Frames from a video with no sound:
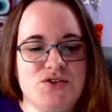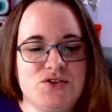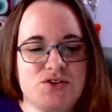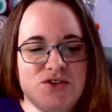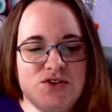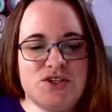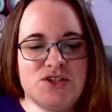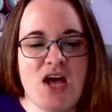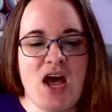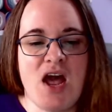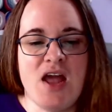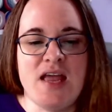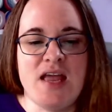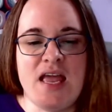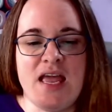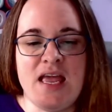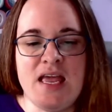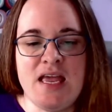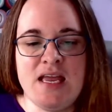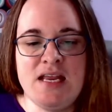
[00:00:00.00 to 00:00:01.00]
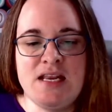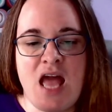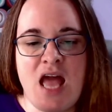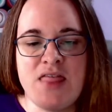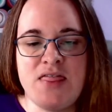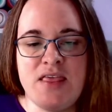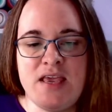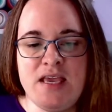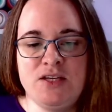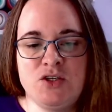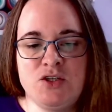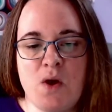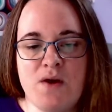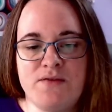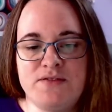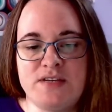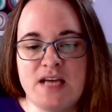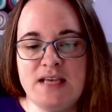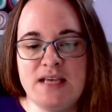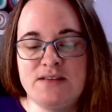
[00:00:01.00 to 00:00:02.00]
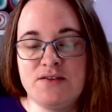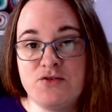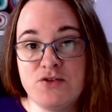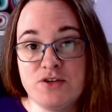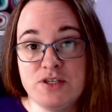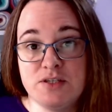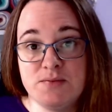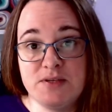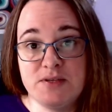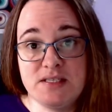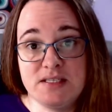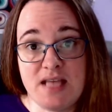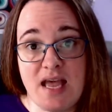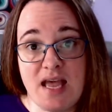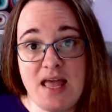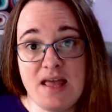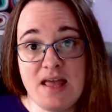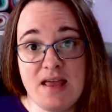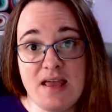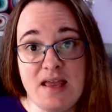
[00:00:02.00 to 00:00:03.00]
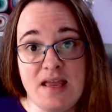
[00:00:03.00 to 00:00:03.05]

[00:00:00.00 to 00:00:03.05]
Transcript: So in the 12 days of Christmas set,